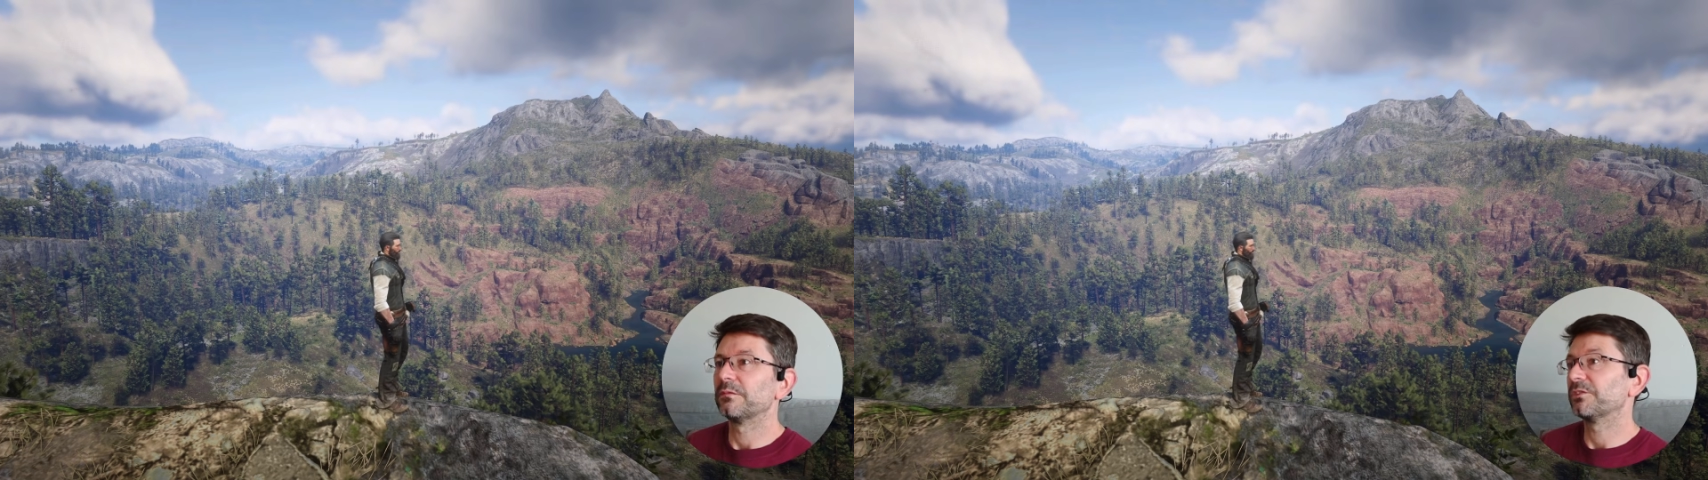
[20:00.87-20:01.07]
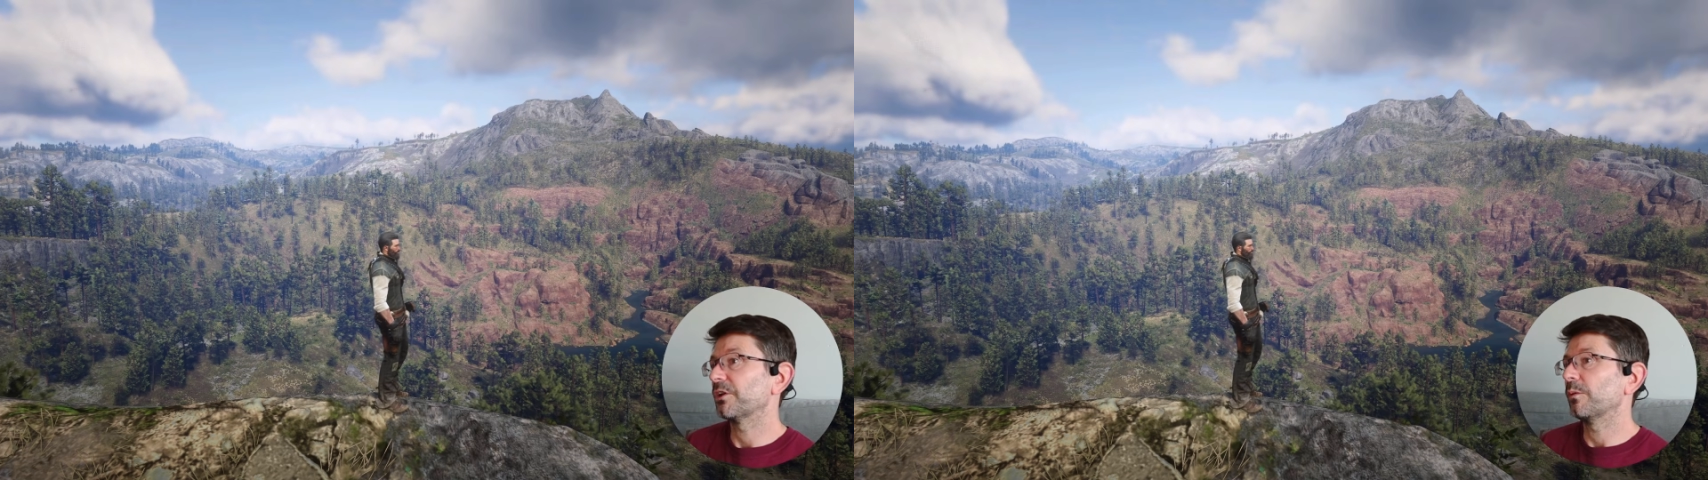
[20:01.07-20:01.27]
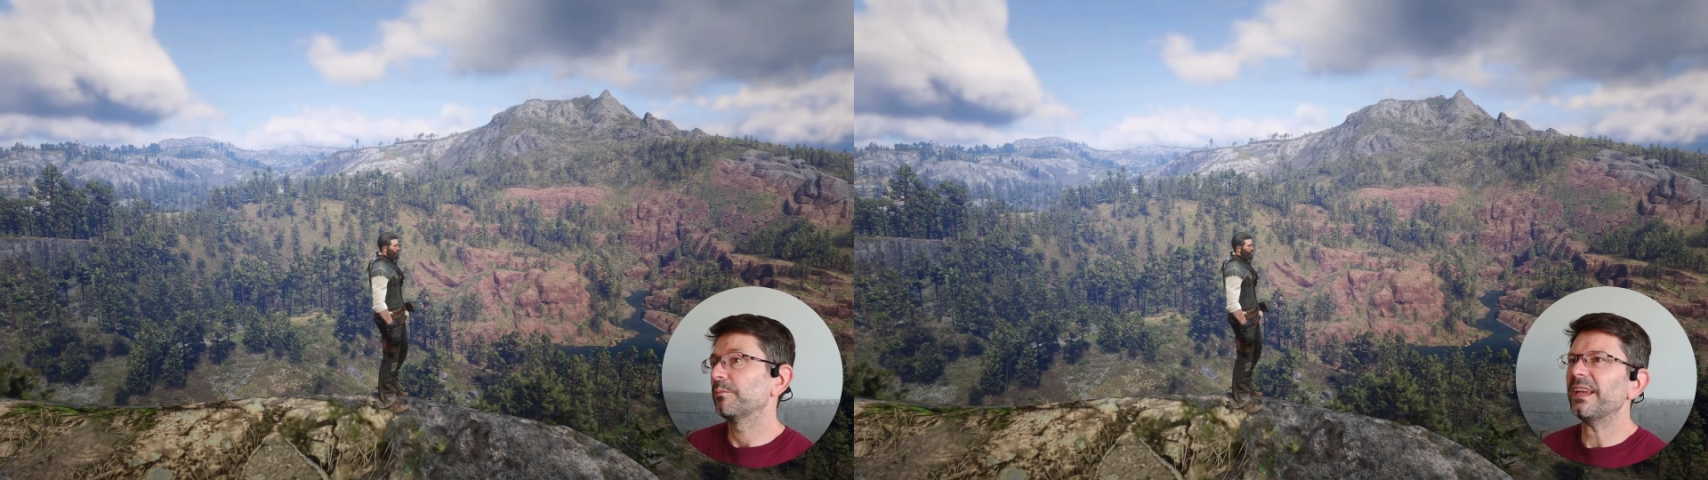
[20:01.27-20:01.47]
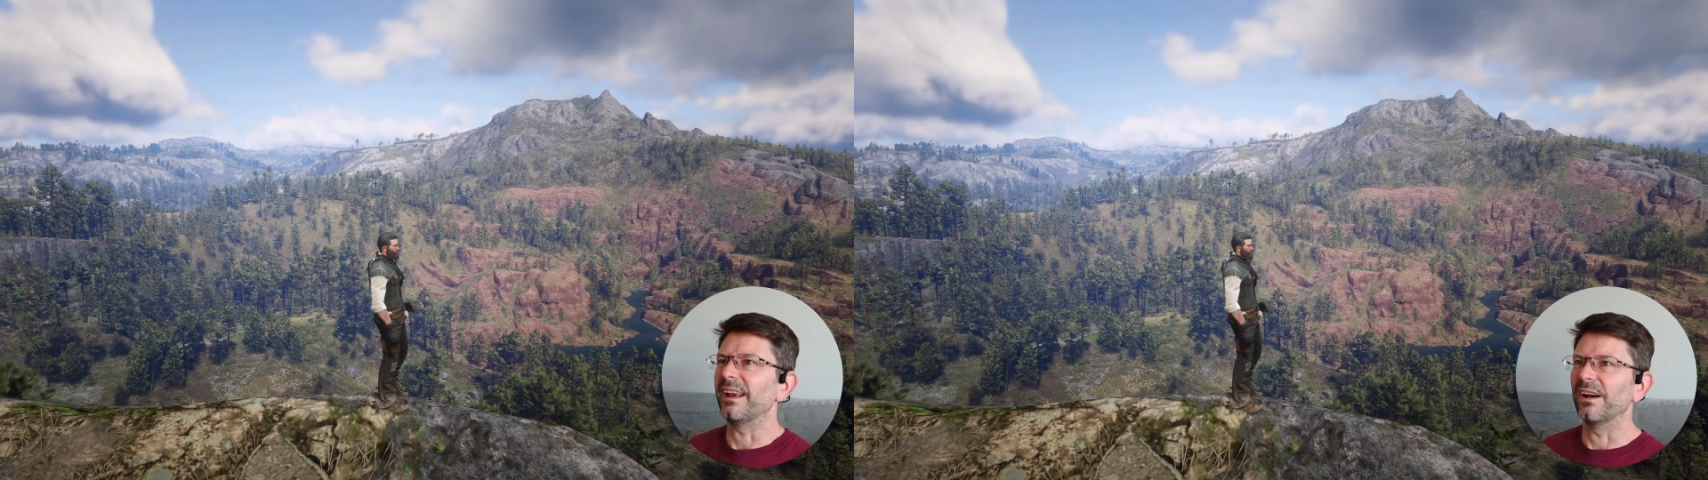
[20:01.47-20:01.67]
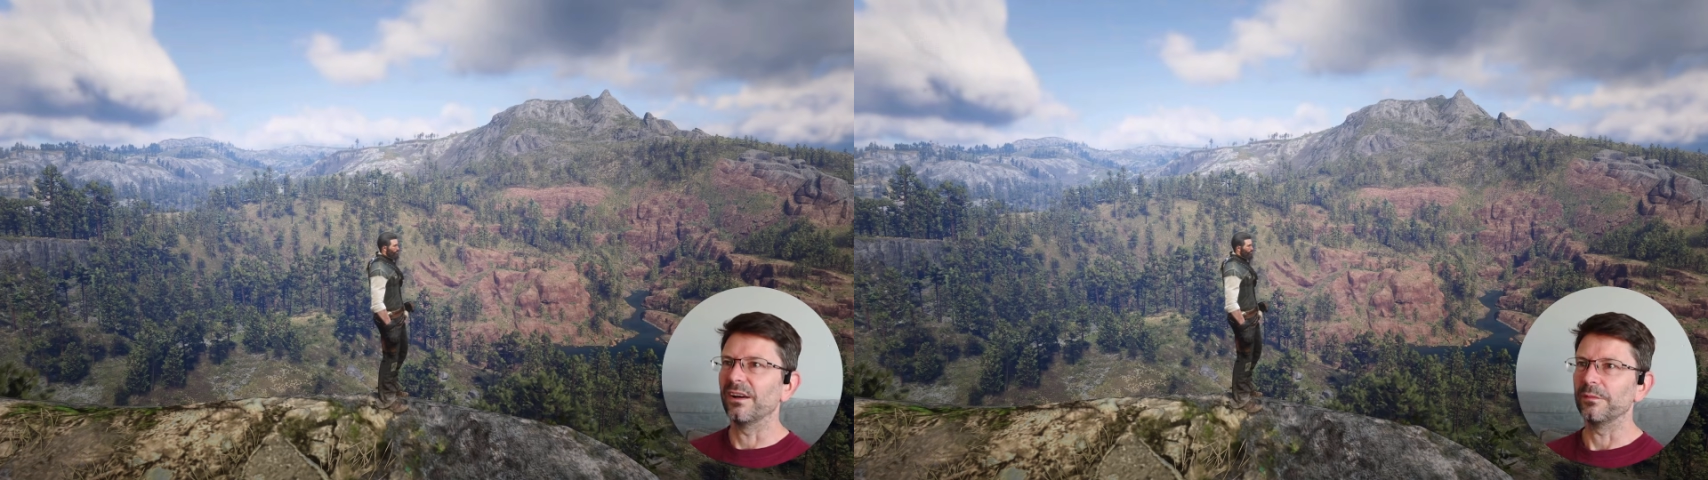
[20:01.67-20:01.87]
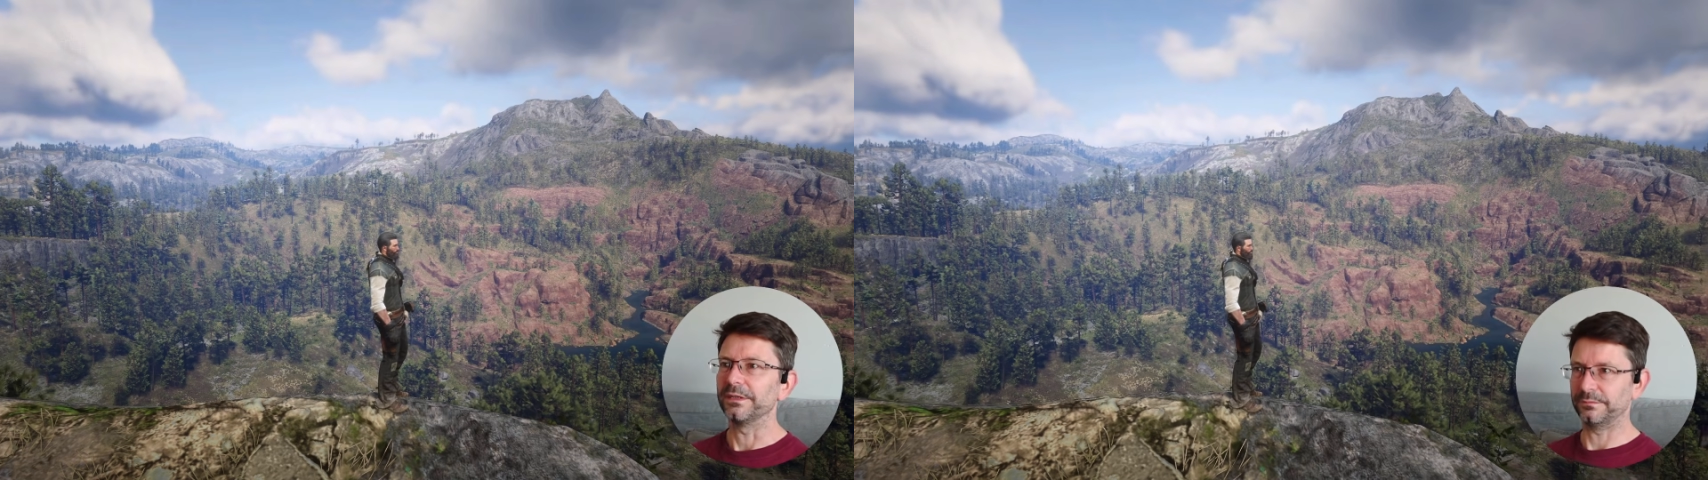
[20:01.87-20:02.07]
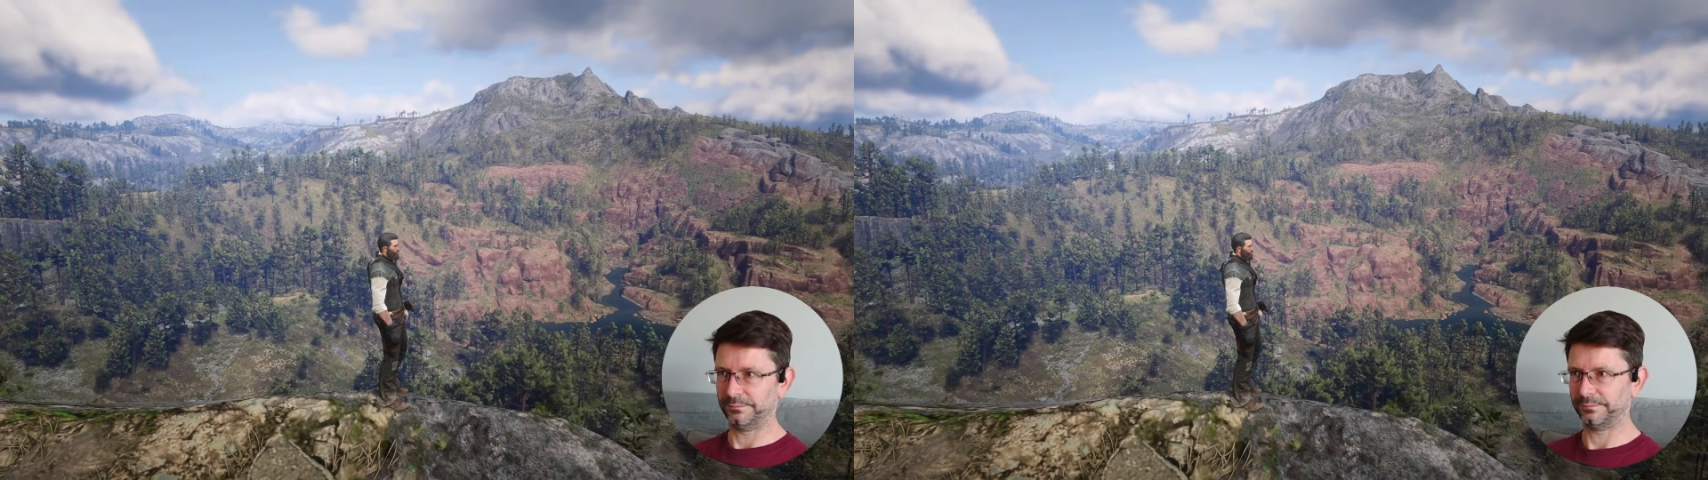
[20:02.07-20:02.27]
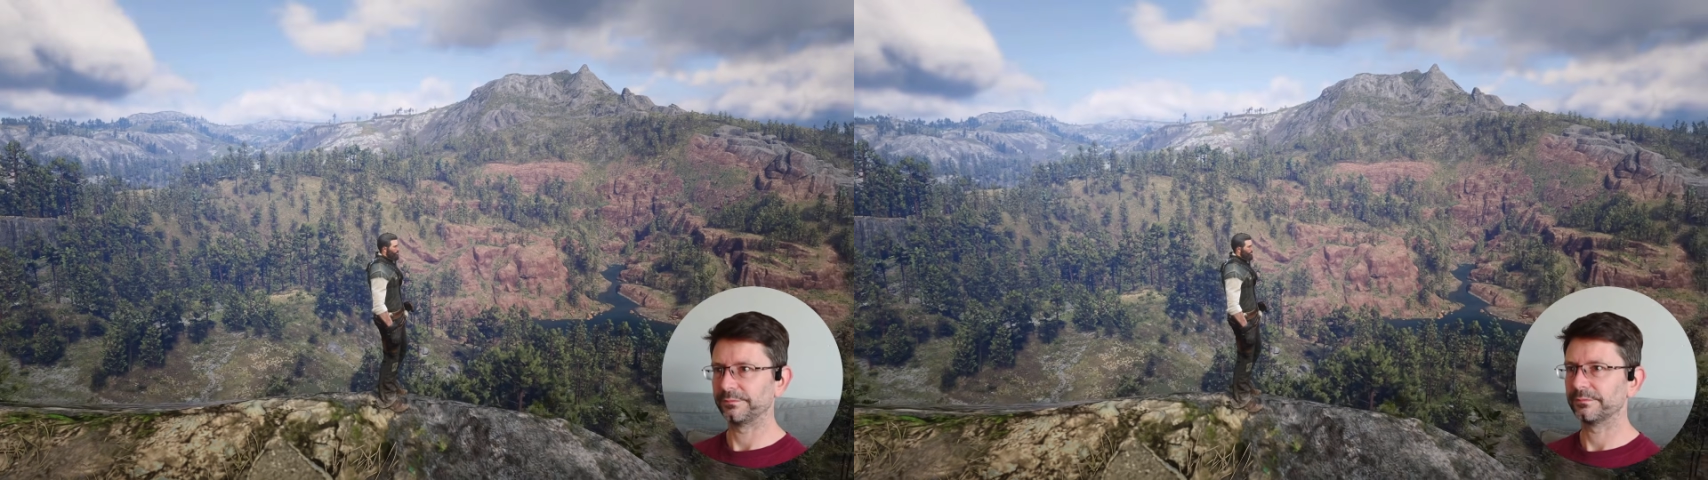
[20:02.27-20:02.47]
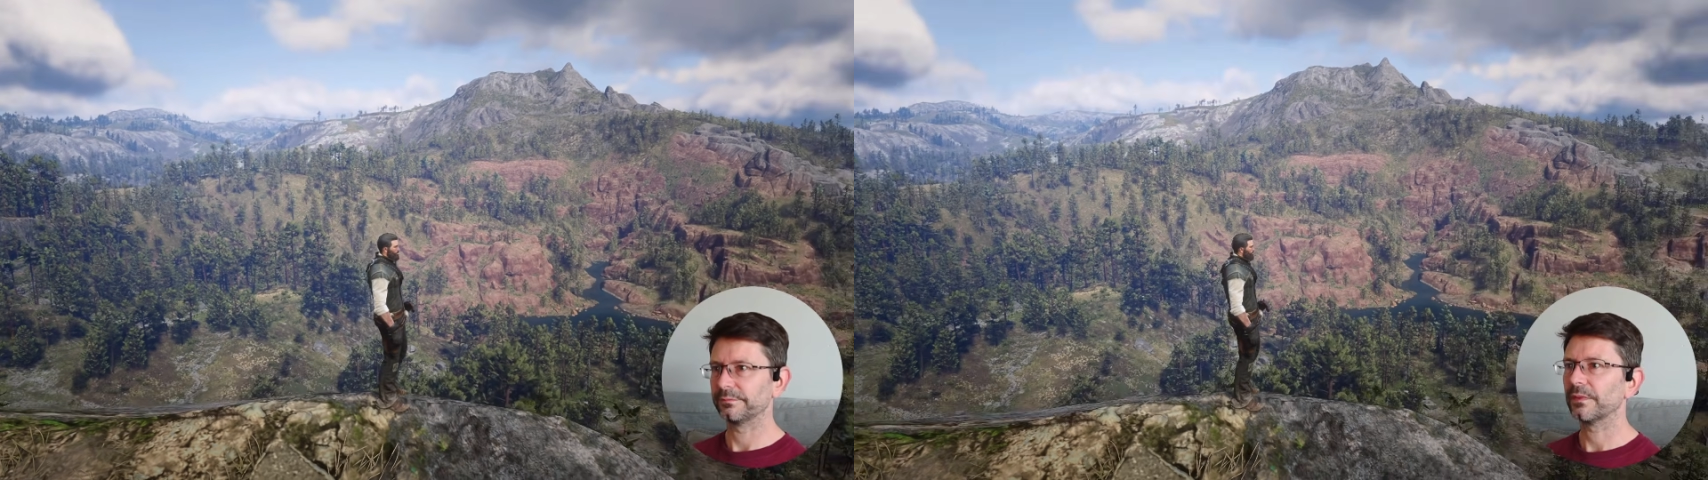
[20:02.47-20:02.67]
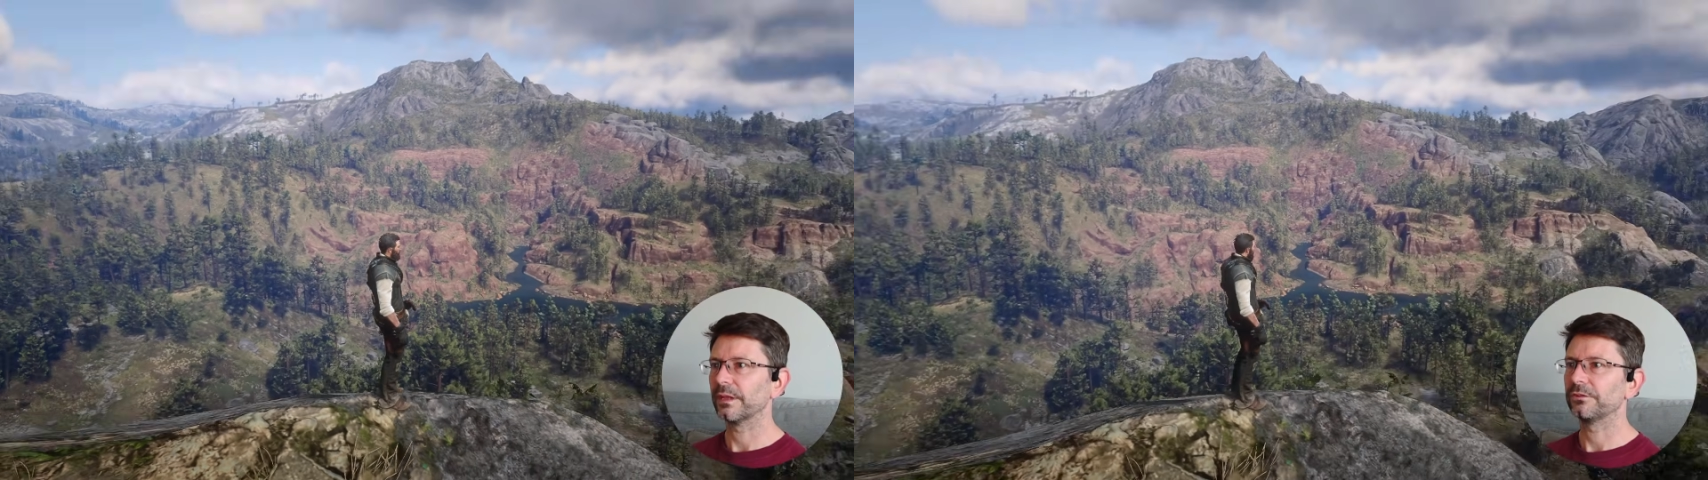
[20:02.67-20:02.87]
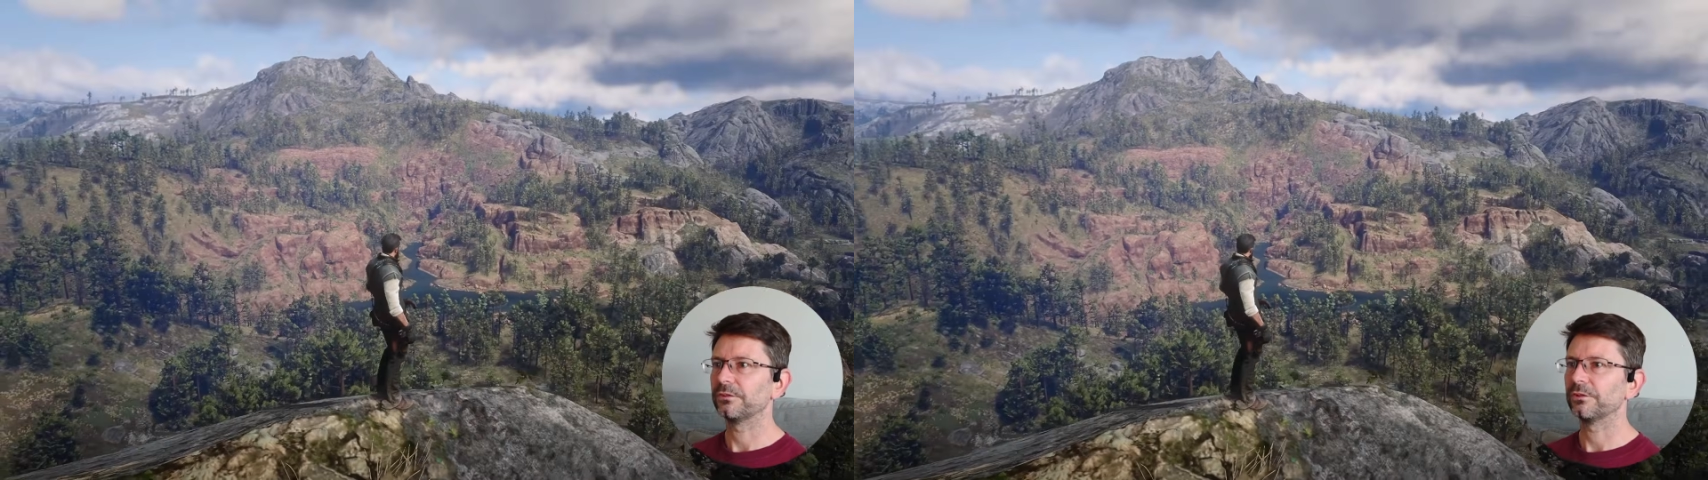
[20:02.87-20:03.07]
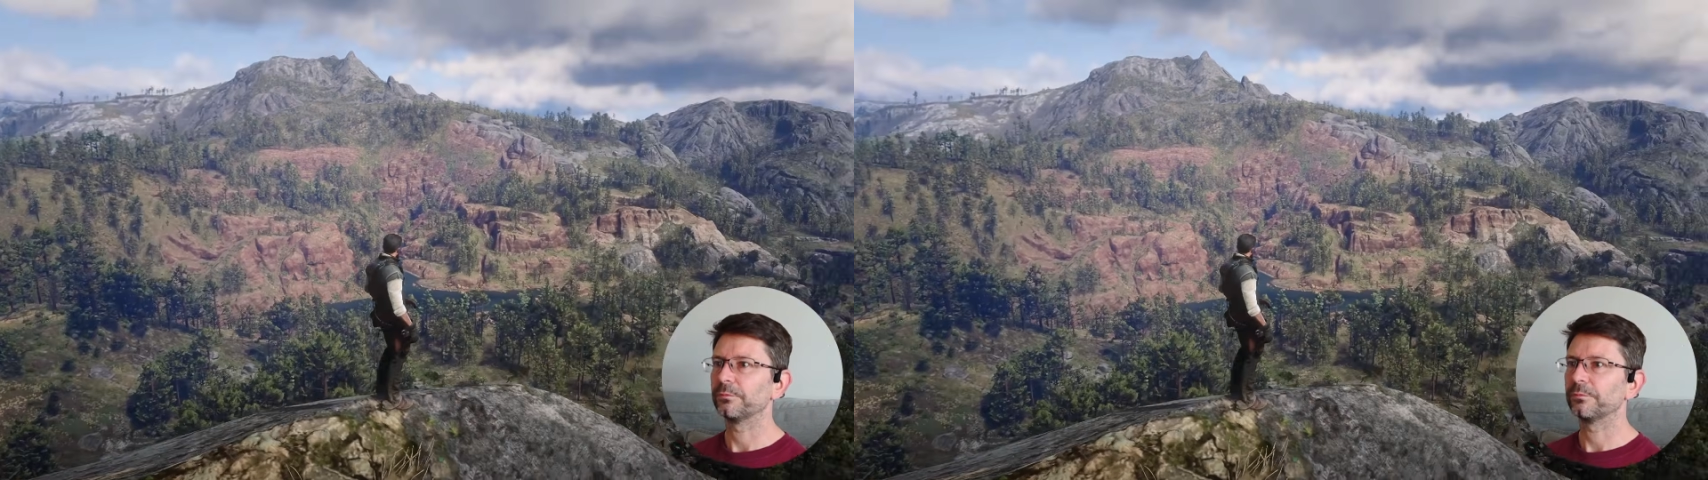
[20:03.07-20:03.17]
So, yeah, no, I mean, it's just